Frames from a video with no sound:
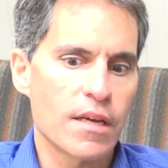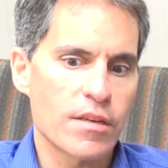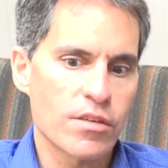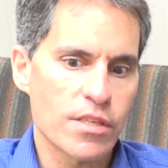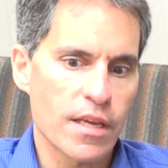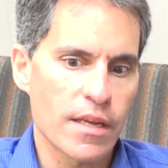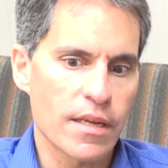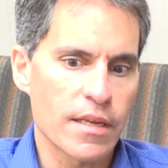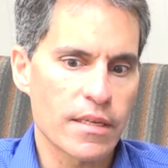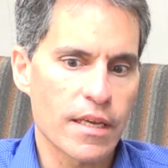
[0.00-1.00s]
to understand
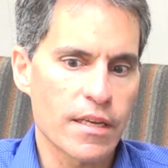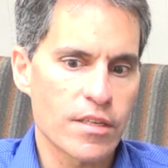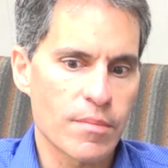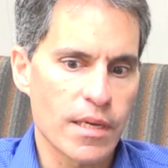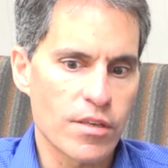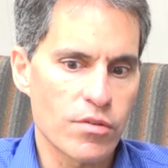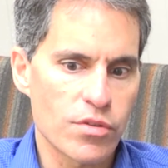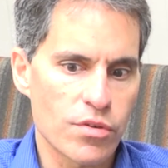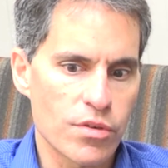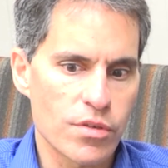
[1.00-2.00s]
it and get it to my
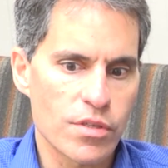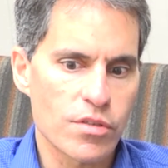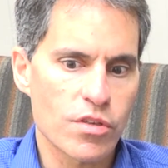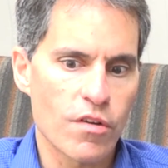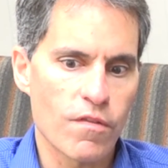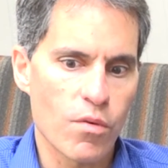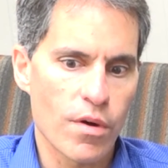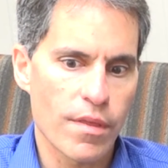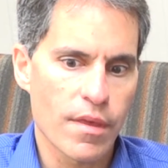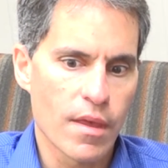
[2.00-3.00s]
users and so
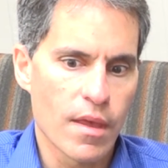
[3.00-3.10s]
forth.